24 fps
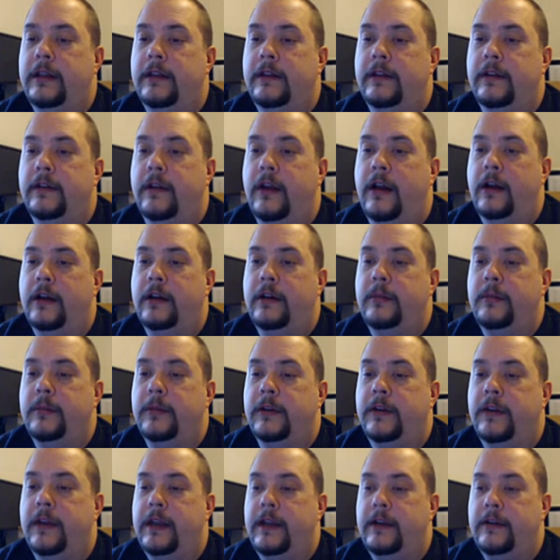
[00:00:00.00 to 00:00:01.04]
in the
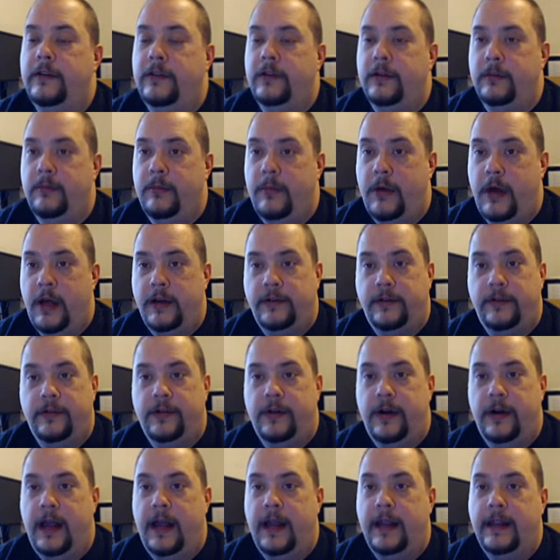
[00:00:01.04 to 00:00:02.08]
documentation.
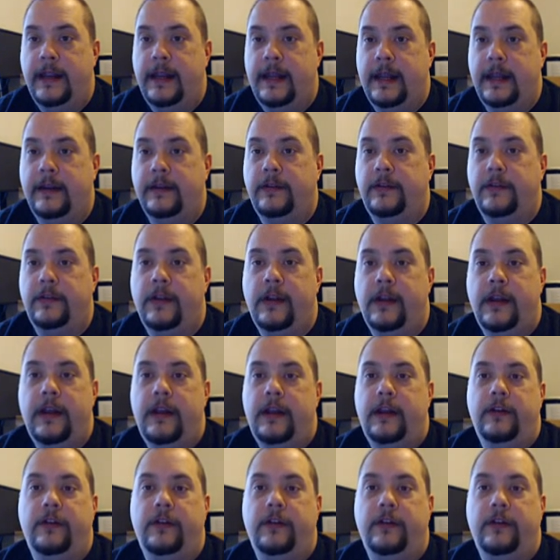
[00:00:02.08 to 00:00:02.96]
monitorix.